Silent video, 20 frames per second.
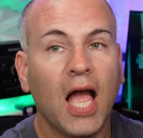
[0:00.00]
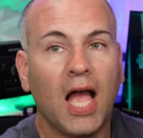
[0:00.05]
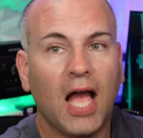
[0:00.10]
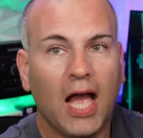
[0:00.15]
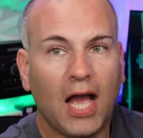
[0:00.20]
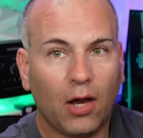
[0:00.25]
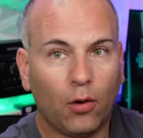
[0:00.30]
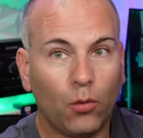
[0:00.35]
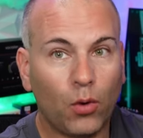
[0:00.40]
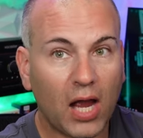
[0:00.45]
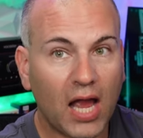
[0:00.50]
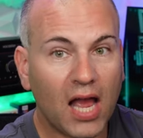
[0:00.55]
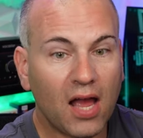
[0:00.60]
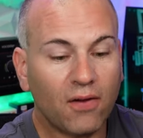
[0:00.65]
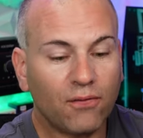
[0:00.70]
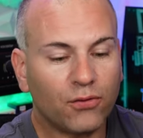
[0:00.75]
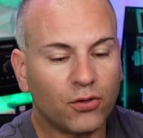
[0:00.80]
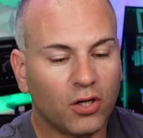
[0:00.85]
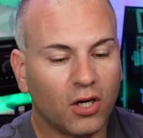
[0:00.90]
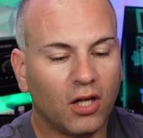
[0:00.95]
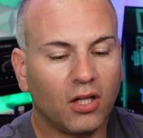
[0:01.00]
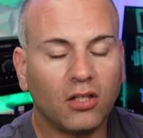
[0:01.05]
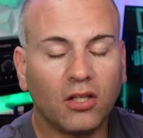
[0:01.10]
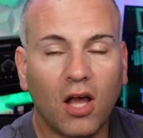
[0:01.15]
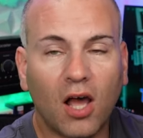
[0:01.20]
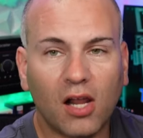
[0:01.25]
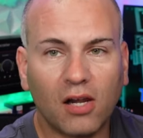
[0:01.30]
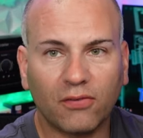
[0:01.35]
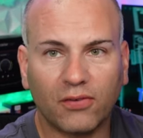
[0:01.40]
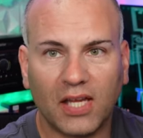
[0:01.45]
However, a
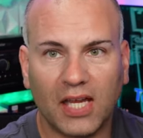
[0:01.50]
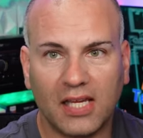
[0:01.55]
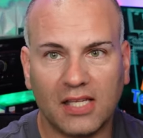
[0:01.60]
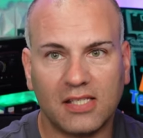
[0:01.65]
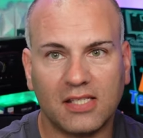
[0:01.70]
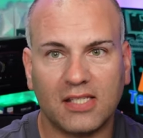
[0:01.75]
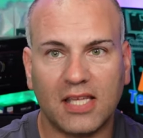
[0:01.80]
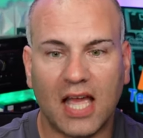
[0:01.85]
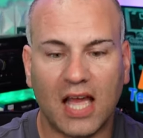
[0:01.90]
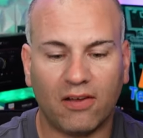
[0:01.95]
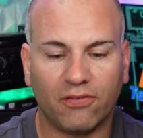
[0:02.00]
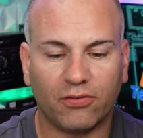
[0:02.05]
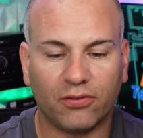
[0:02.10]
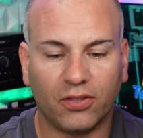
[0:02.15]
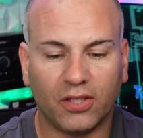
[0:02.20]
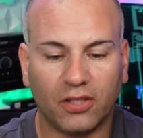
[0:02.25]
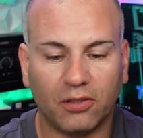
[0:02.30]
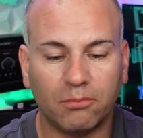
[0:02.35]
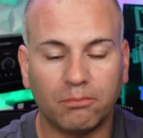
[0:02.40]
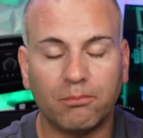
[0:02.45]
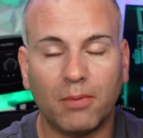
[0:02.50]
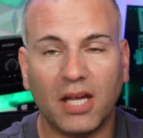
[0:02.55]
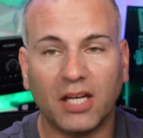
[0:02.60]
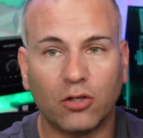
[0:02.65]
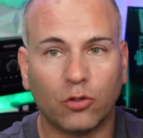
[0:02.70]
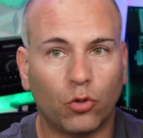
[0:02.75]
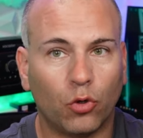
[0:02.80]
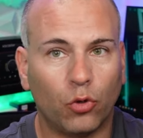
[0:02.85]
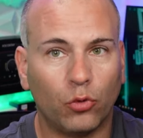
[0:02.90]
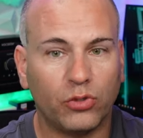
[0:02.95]
lot of cases have little
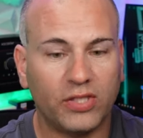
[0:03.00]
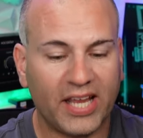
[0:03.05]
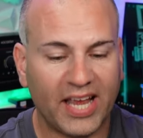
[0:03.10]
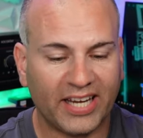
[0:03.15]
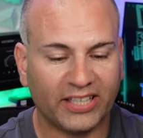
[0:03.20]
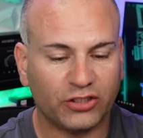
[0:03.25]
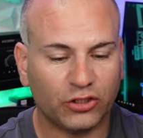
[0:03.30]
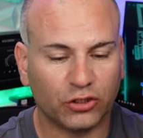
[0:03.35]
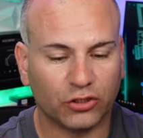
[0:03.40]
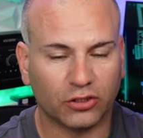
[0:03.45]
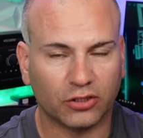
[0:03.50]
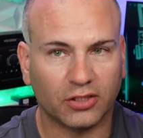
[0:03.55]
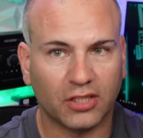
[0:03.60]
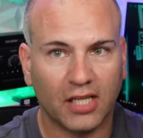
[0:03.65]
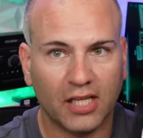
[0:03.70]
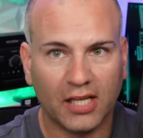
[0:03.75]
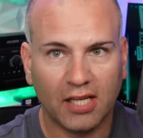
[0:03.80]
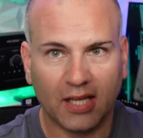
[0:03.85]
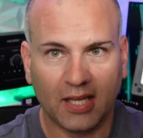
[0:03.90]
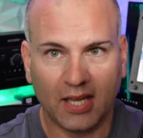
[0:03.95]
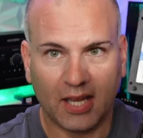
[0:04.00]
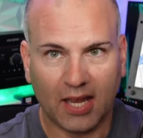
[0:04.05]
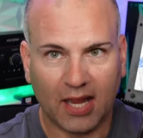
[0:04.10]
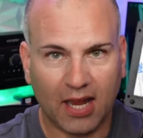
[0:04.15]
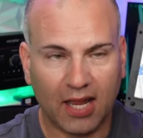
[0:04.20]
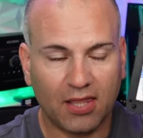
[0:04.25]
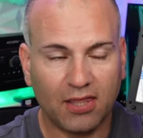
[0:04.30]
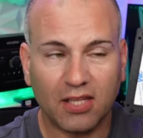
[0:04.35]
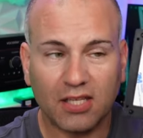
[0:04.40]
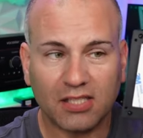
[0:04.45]
micro textures,
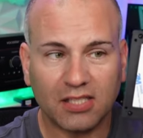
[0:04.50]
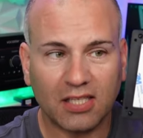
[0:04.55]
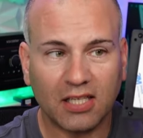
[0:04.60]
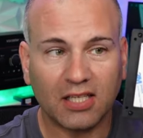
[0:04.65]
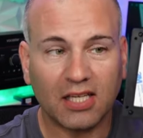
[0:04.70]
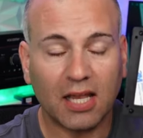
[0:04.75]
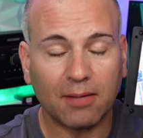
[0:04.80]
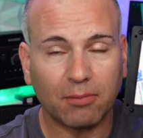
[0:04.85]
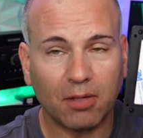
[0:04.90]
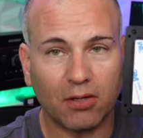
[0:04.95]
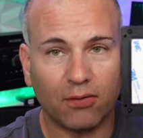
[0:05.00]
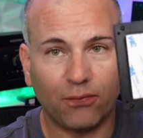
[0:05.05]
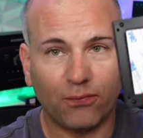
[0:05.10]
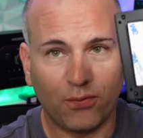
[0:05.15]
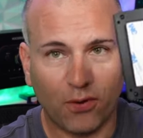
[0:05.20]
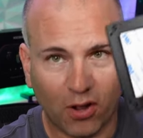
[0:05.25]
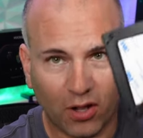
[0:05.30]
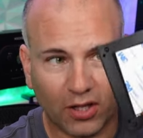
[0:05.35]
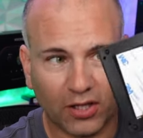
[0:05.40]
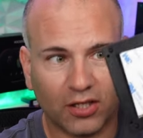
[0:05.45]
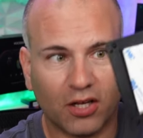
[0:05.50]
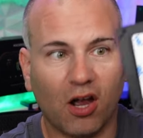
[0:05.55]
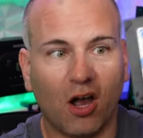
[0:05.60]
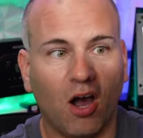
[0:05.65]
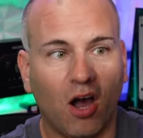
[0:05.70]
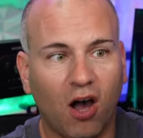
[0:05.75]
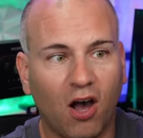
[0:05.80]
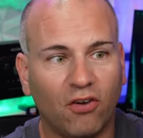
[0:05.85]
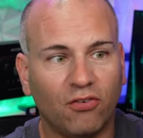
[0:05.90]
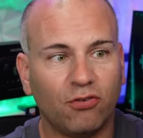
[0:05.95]
and this thing kept on falling
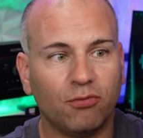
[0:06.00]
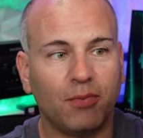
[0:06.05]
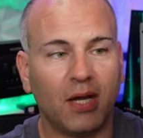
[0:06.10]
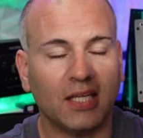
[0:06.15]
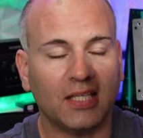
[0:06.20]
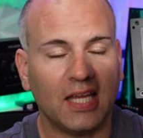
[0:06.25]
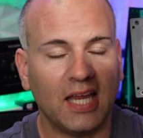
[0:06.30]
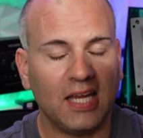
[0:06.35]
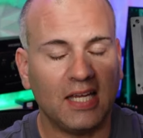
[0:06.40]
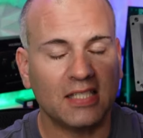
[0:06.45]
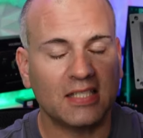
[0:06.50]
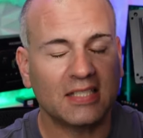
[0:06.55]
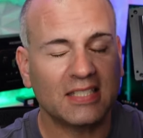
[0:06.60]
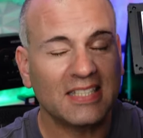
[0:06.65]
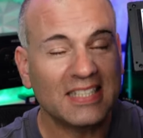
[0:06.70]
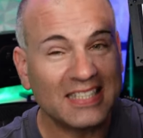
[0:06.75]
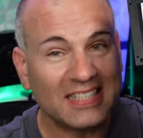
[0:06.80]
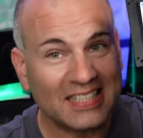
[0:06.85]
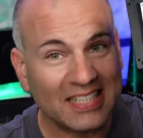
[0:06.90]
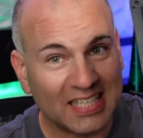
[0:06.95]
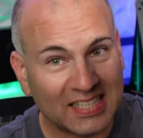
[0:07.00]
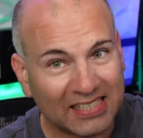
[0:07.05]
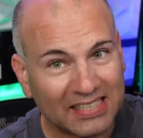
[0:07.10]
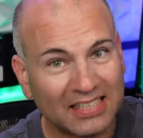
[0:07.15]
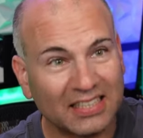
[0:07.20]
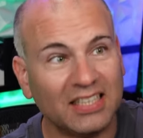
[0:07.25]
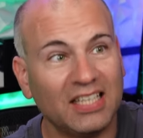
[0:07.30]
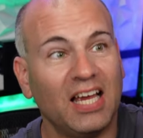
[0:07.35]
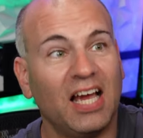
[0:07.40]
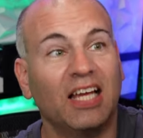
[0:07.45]
off of my case
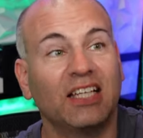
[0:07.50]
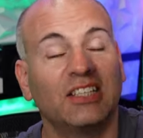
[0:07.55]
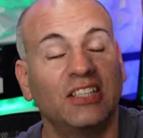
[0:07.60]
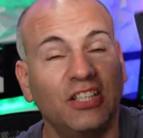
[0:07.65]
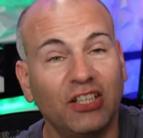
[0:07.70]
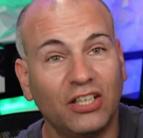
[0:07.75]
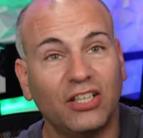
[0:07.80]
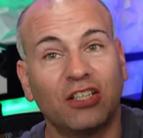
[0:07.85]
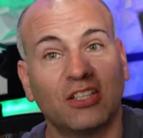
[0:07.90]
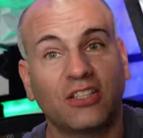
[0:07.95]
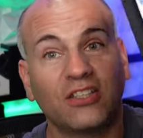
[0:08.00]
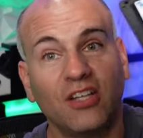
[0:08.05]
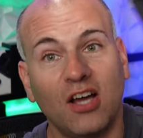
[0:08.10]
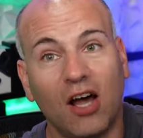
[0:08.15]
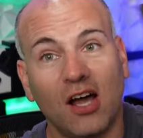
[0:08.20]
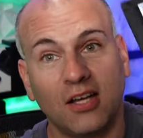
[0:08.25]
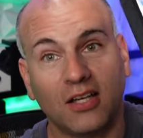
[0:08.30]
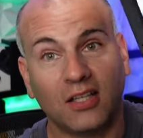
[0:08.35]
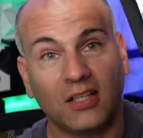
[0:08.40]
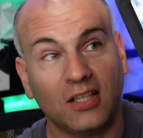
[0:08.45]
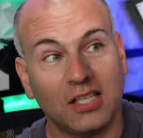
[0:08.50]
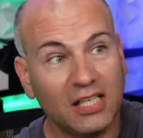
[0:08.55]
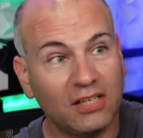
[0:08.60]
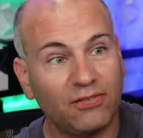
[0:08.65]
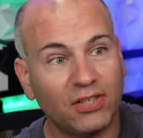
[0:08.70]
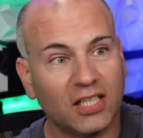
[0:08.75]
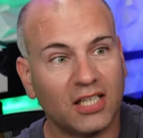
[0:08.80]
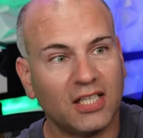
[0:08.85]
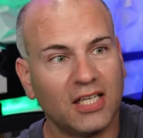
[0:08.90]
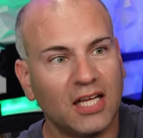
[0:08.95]
consistently. I could not
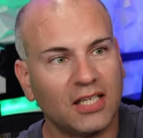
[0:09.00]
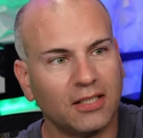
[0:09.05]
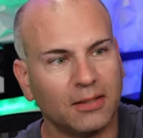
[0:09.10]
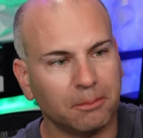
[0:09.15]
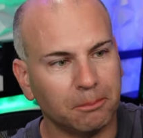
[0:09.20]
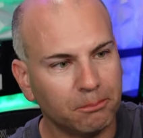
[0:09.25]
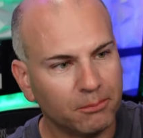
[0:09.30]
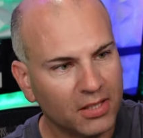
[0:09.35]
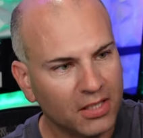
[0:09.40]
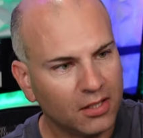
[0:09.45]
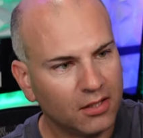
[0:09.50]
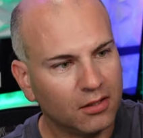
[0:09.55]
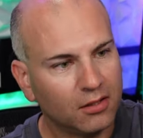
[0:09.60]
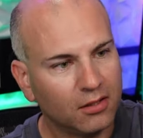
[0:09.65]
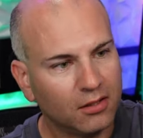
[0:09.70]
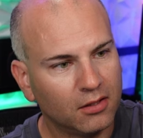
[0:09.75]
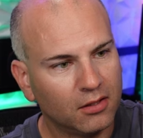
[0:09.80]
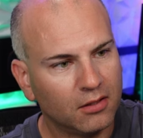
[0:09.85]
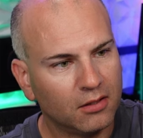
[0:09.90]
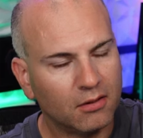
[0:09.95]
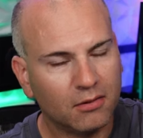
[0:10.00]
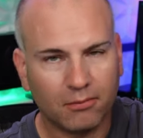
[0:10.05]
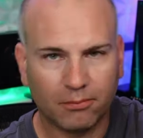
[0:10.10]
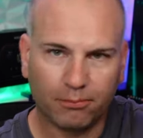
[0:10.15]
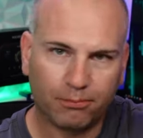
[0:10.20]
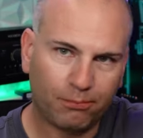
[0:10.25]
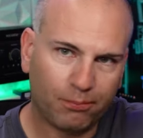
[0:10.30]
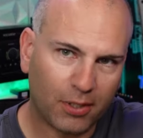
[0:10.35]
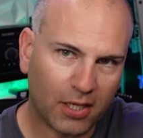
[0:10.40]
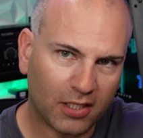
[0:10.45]
leave it connected.
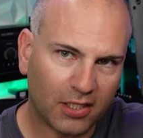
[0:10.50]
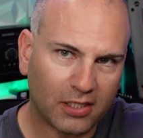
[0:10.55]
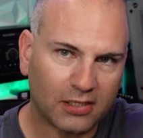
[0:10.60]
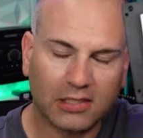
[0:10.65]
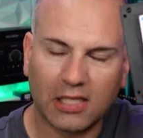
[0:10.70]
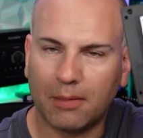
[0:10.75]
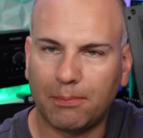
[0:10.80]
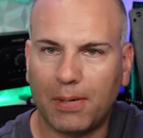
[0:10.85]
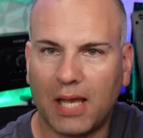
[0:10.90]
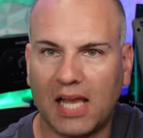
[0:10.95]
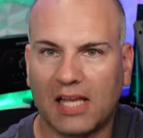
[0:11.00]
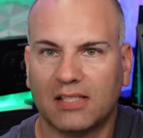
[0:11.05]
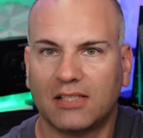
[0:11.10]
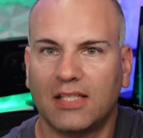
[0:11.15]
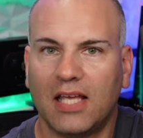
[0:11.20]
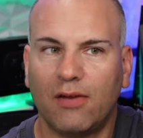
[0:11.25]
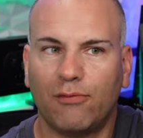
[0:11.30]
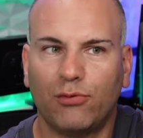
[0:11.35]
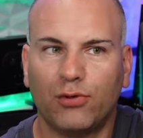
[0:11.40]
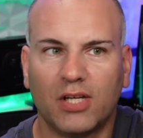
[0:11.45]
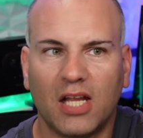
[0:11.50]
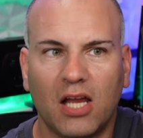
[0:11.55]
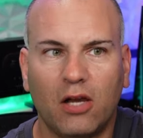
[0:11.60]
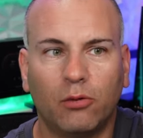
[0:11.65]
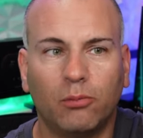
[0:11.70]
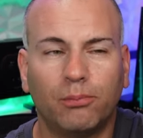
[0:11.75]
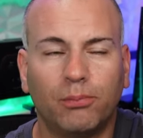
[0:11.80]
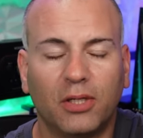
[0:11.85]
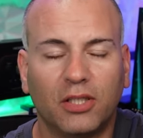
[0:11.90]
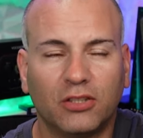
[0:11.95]
But let's get past that for
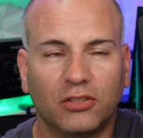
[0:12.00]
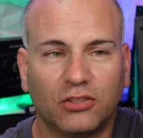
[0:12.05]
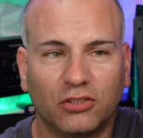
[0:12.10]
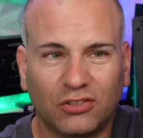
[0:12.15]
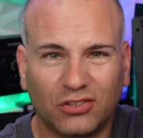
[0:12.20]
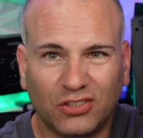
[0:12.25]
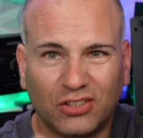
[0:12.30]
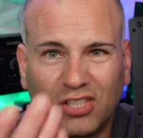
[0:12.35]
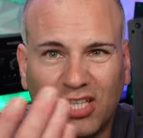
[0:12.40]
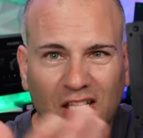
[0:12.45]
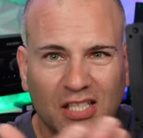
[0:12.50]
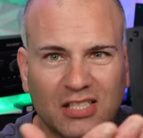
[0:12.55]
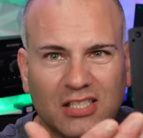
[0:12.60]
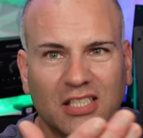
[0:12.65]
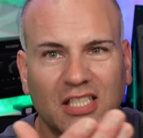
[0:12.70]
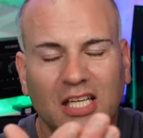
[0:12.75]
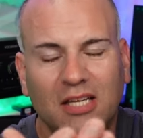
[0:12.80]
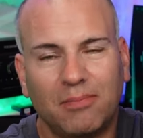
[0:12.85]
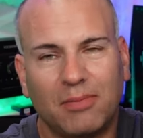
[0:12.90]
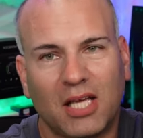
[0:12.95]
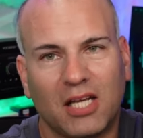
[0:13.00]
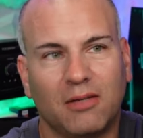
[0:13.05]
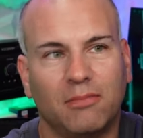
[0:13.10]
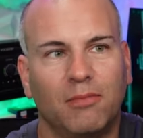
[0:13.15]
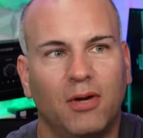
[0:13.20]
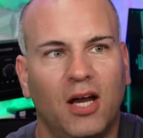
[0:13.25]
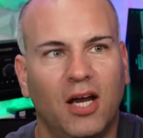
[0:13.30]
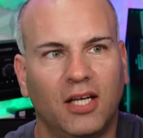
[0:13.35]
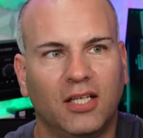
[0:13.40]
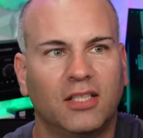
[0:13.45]
now, but just keep that in
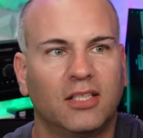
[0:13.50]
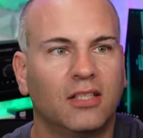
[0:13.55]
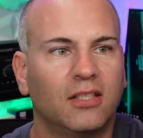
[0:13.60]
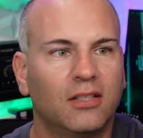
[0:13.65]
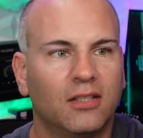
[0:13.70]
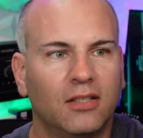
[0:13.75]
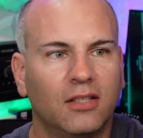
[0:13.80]
mind.